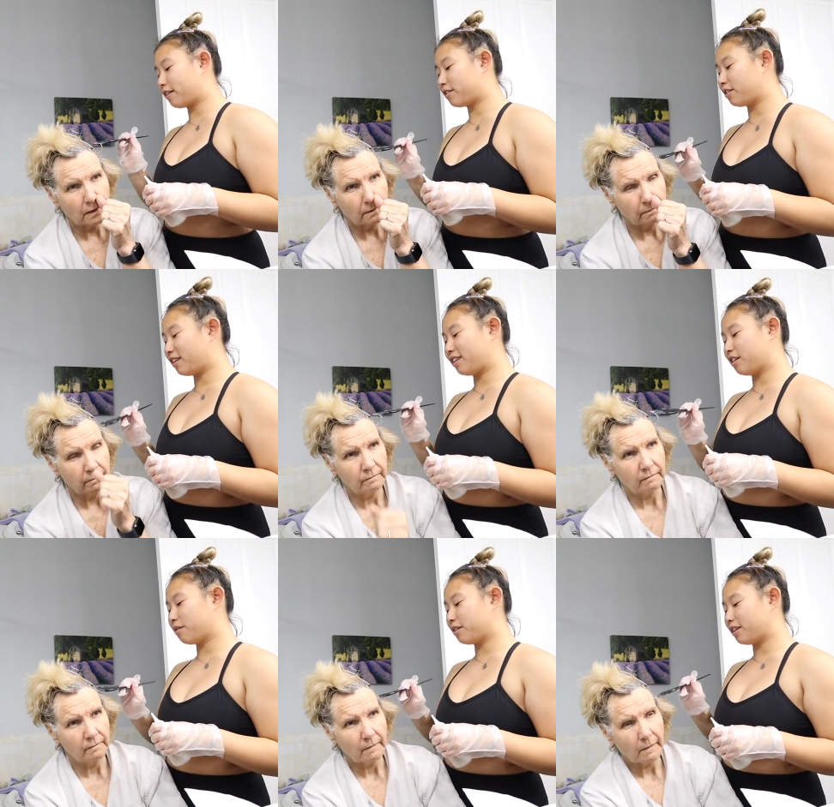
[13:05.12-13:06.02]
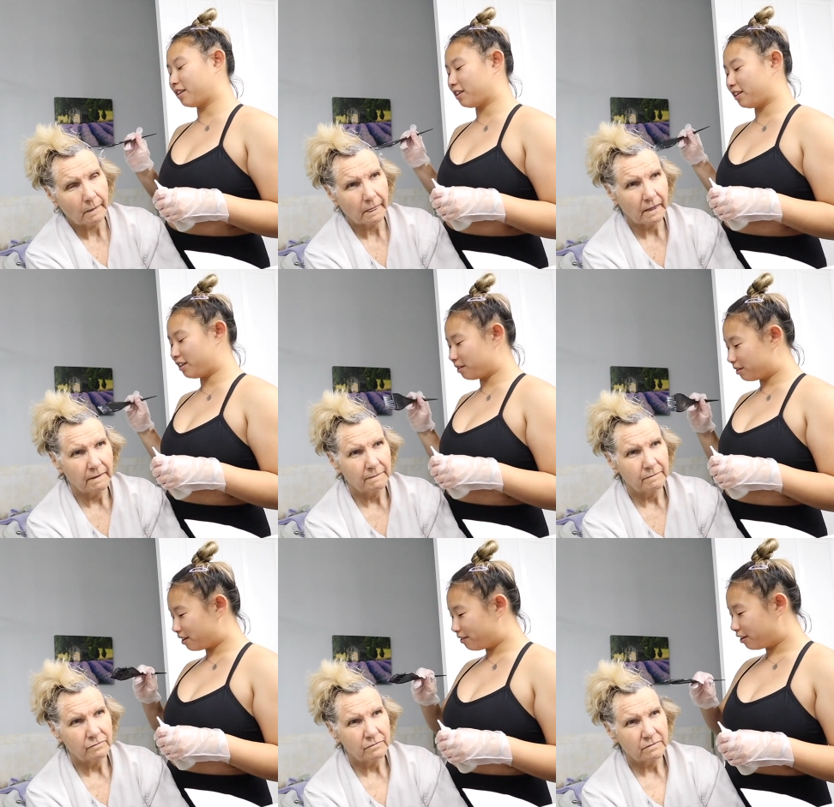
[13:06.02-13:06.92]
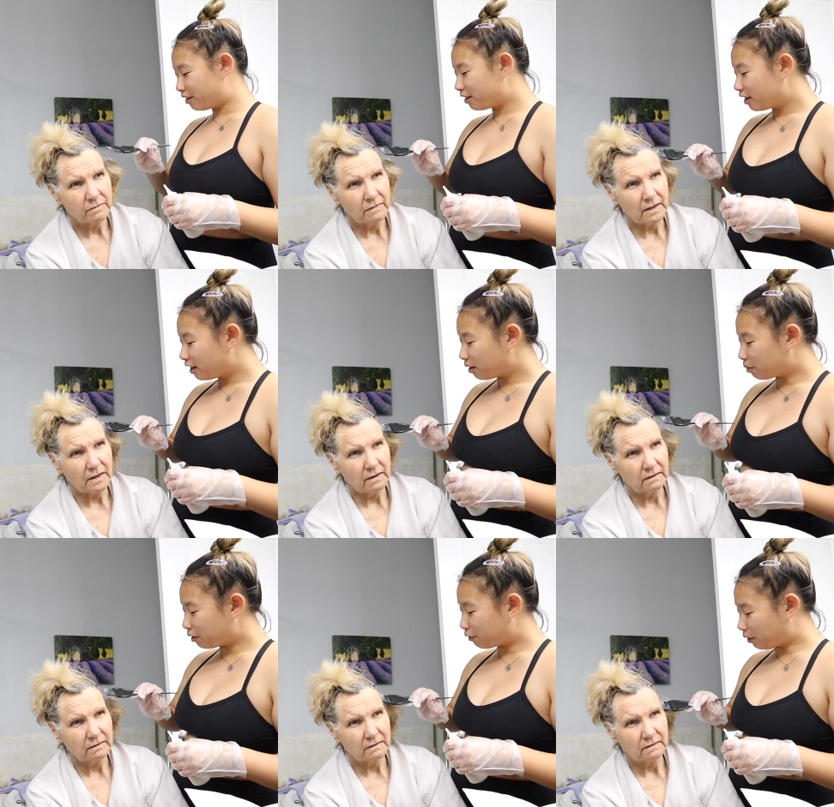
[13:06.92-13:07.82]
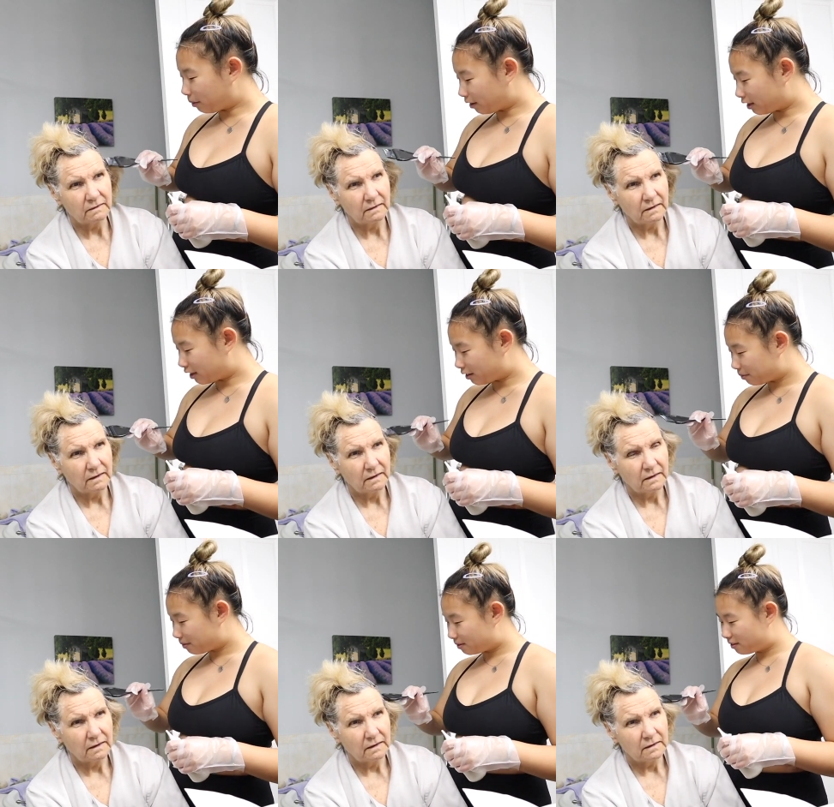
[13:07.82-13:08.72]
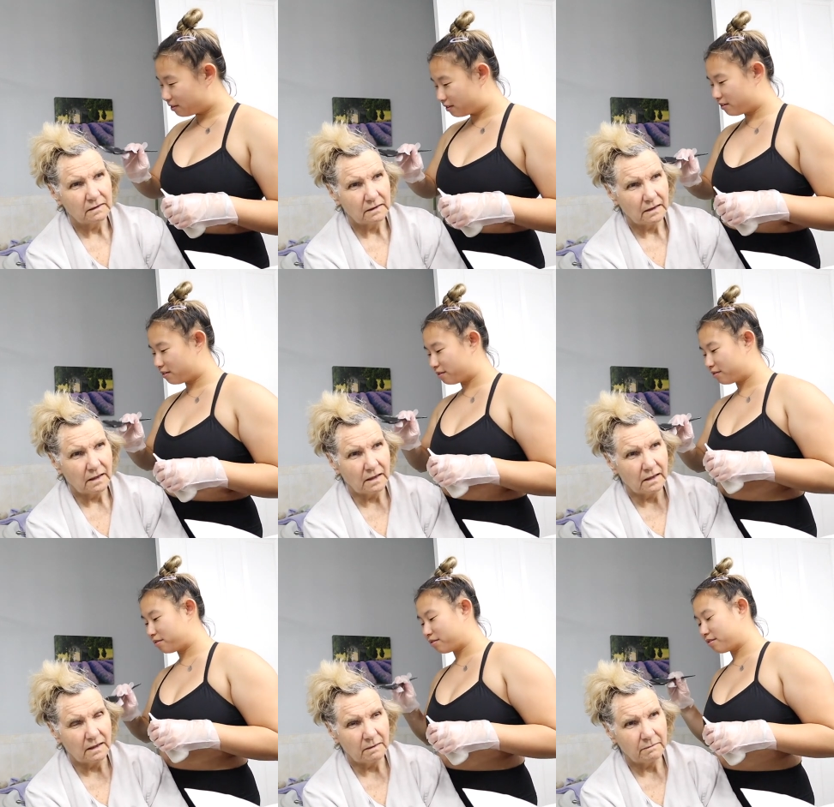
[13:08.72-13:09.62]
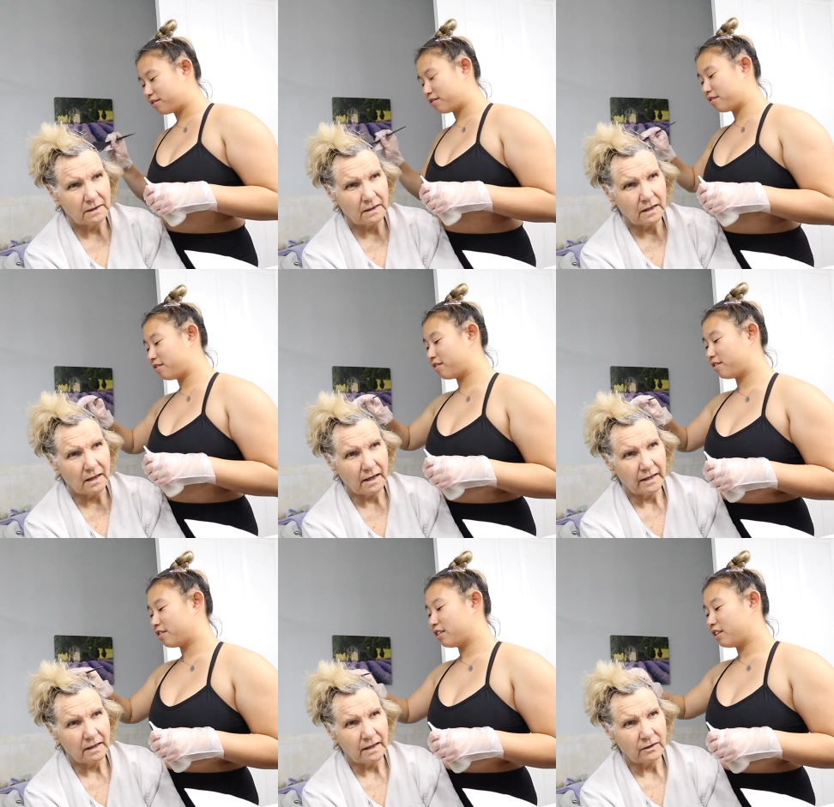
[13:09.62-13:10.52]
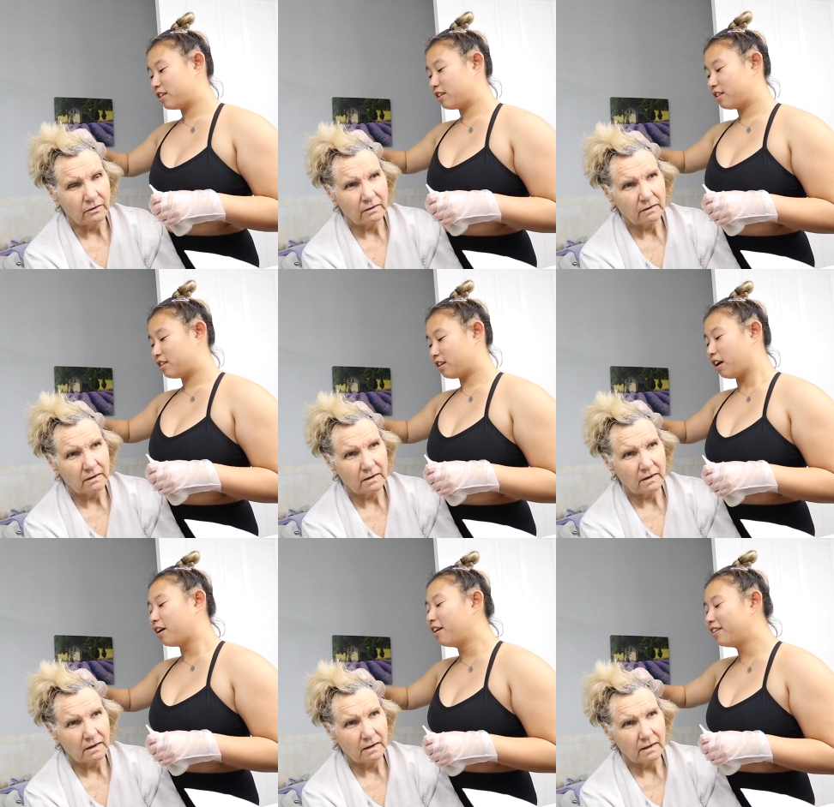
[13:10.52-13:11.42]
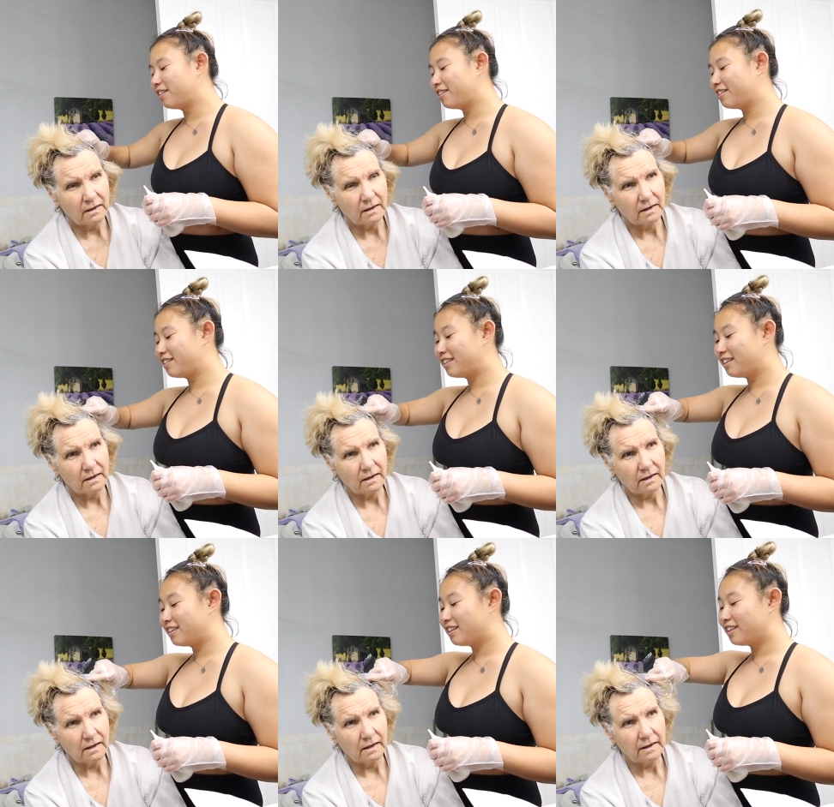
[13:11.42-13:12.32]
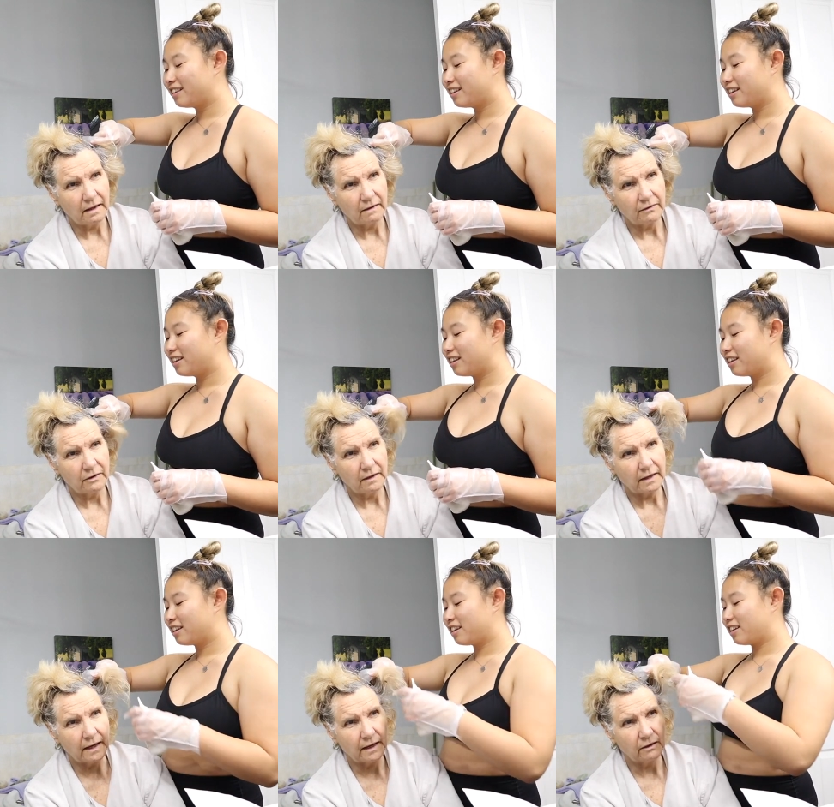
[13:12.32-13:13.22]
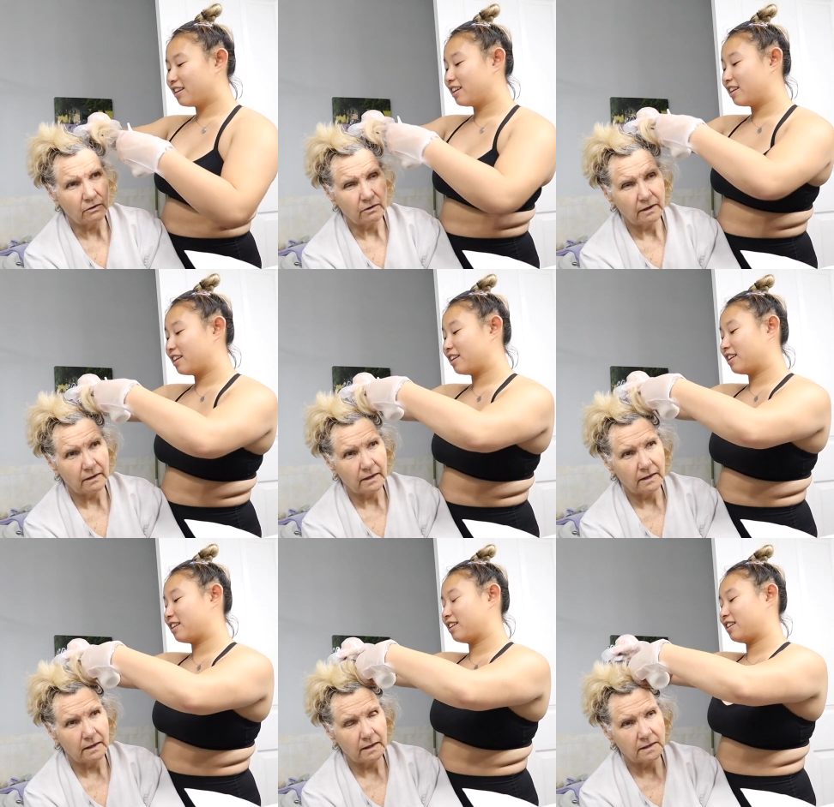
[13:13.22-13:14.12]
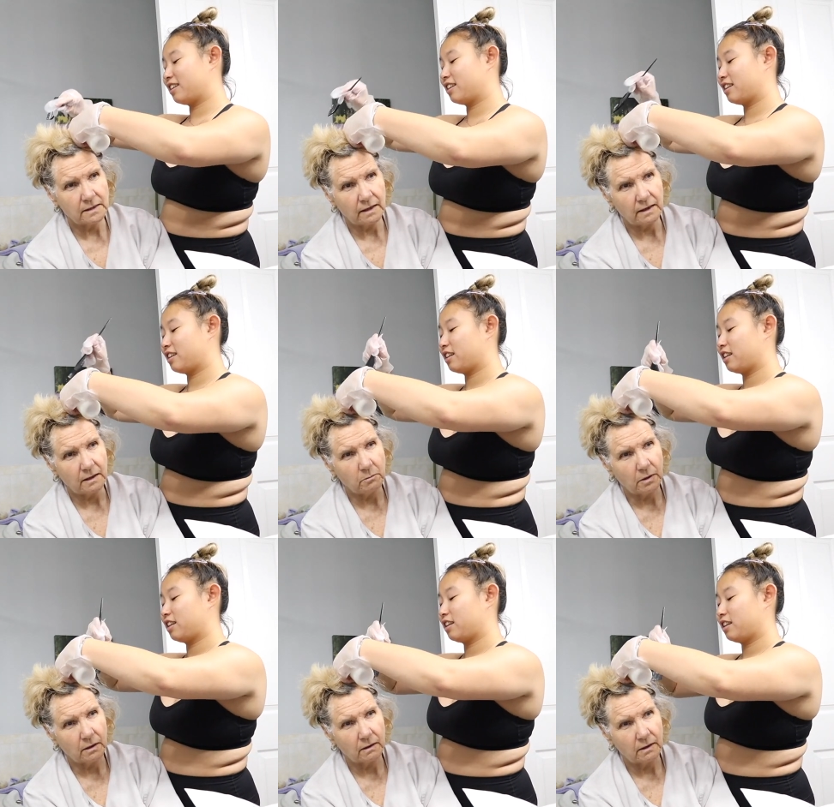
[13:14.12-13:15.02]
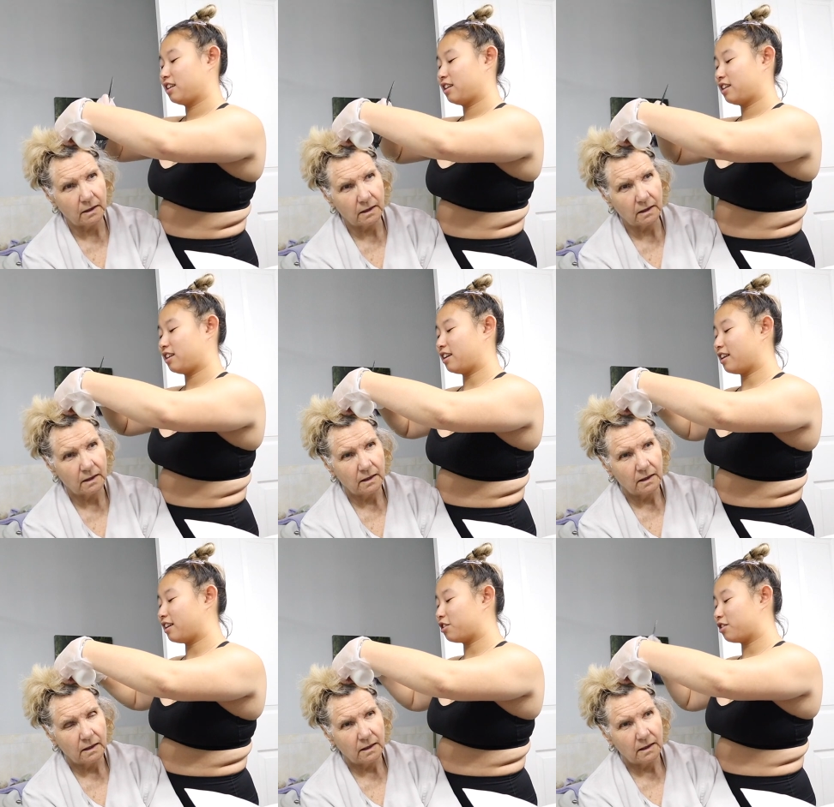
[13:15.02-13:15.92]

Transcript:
Speaker 1: They have to,
Speaker 2: like, go in and clean or whatever. Yeah. What do you feel about that?
Speaker 1: Yeah, I don't. I think if they're in the category that is a theme park thing, yeah, they